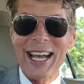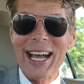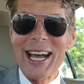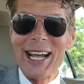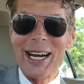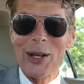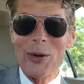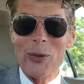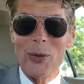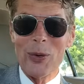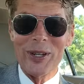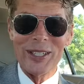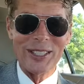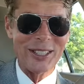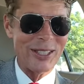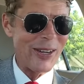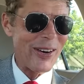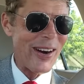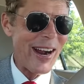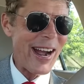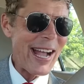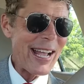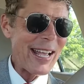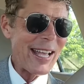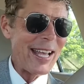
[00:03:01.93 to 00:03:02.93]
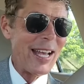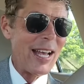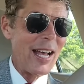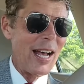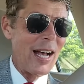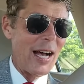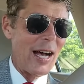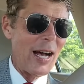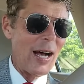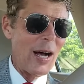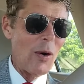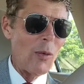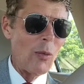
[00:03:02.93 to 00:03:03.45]
categories, all right?
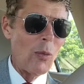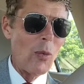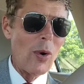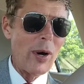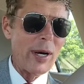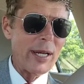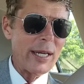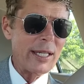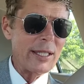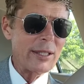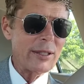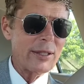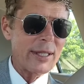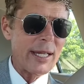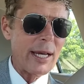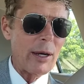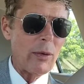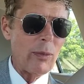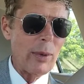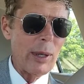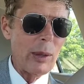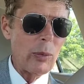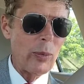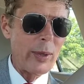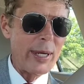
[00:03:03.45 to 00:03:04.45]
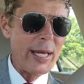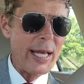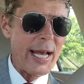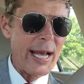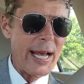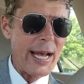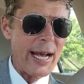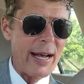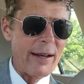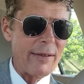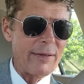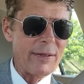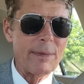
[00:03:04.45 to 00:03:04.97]
Uh, one is that when we
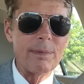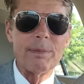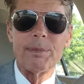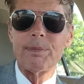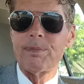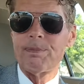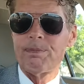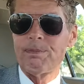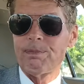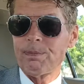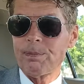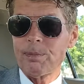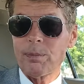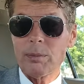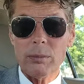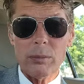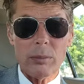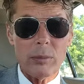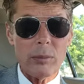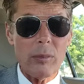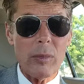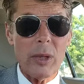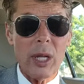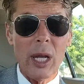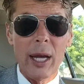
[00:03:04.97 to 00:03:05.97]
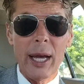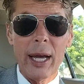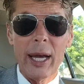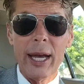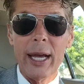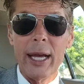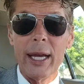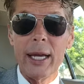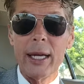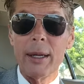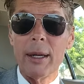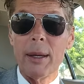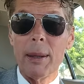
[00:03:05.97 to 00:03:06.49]
have
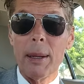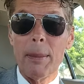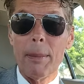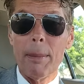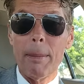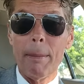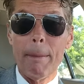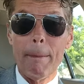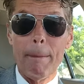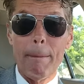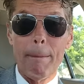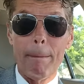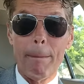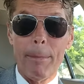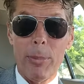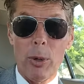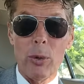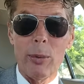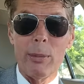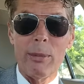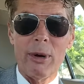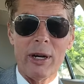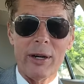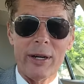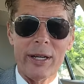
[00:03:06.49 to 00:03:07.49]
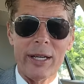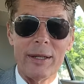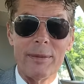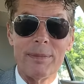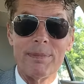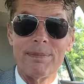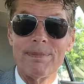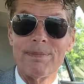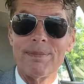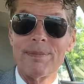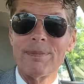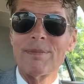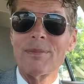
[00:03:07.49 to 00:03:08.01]
a bull market.
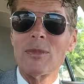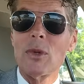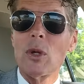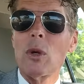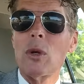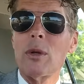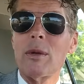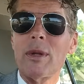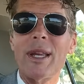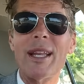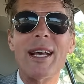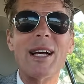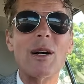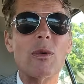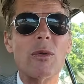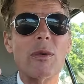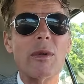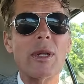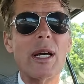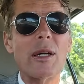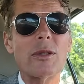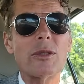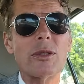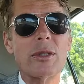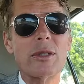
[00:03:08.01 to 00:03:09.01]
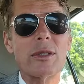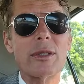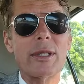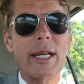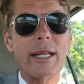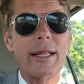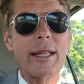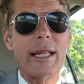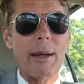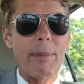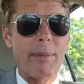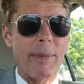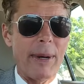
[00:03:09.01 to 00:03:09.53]
Now, let's just
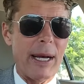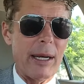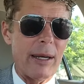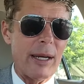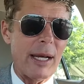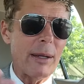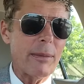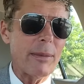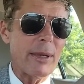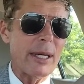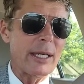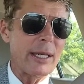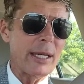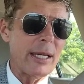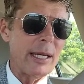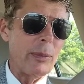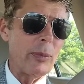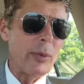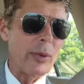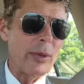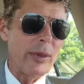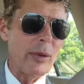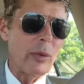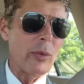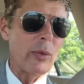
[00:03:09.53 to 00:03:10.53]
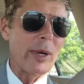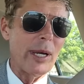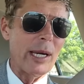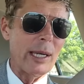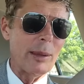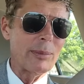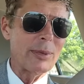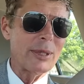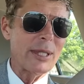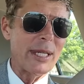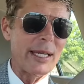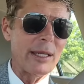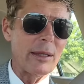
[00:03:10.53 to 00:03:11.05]
take that back. I'm going to keep with what
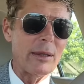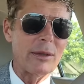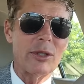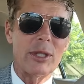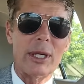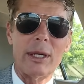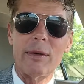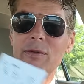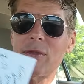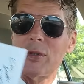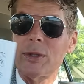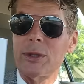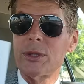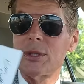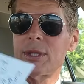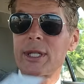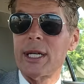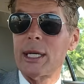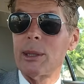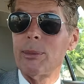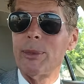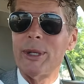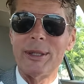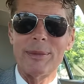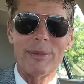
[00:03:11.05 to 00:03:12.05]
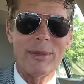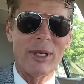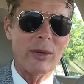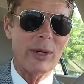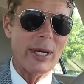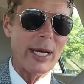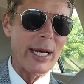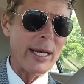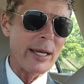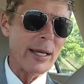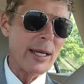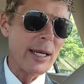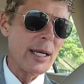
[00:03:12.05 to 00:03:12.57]
I'm saying, saying for settlement,
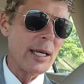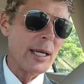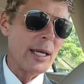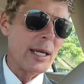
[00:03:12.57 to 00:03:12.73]
okay?